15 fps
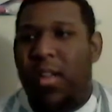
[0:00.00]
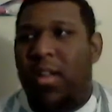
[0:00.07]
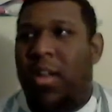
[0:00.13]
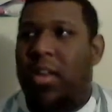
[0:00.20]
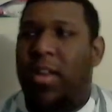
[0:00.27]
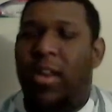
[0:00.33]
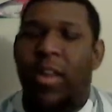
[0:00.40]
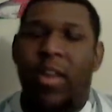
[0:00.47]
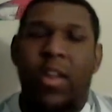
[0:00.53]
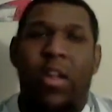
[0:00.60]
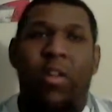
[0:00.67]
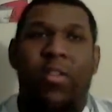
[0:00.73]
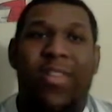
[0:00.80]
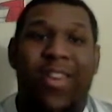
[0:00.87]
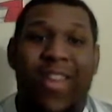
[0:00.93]
that they're gonna
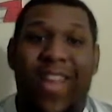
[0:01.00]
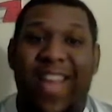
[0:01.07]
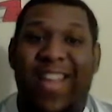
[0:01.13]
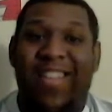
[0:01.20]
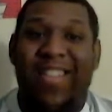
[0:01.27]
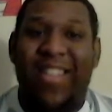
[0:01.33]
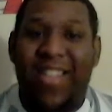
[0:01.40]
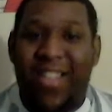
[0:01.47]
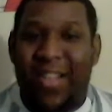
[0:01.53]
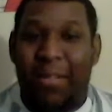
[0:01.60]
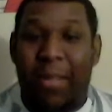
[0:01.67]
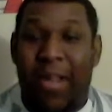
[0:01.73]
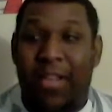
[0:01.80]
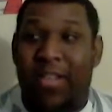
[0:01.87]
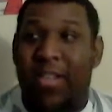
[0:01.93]
go to the Xyz
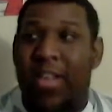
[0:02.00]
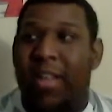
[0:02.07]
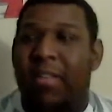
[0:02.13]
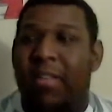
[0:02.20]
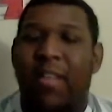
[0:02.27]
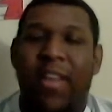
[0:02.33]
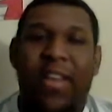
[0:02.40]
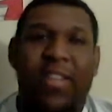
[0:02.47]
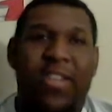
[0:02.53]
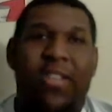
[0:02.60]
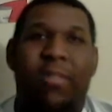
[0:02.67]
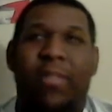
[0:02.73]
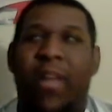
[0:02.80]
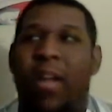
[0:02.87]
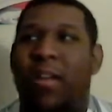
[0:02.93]
dimension, and we're gonna see
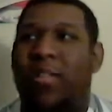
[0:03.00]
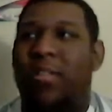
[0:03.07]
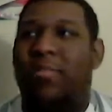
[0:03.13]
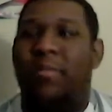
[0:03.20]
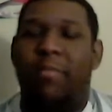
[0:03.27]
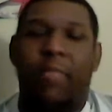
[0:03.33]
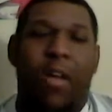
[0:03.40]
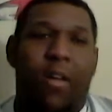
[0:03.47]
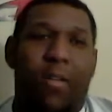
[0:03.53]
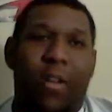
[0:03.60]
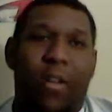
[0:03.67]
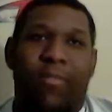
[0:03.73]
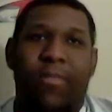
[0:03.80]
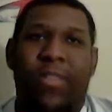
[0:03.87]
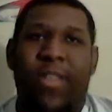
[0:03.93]
some characters from not only
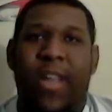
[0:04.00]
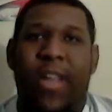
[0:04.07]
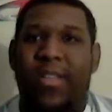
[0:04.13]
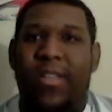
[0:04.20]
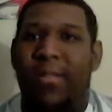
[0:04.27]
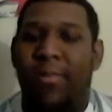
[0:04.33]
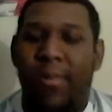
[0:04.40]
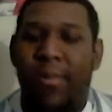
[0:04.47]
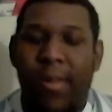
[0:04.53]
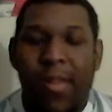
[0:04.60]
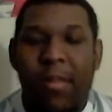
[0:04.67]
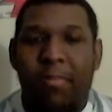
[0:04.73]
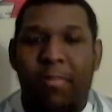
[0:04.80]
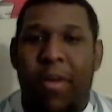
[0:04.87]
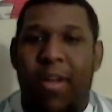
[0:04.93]
from Zexal,
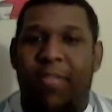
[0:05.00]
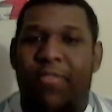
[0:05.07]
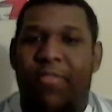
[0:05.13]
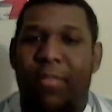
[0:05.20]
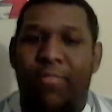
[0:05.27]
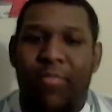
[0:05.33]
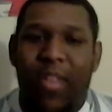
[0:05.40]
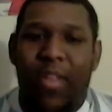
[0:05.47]
but from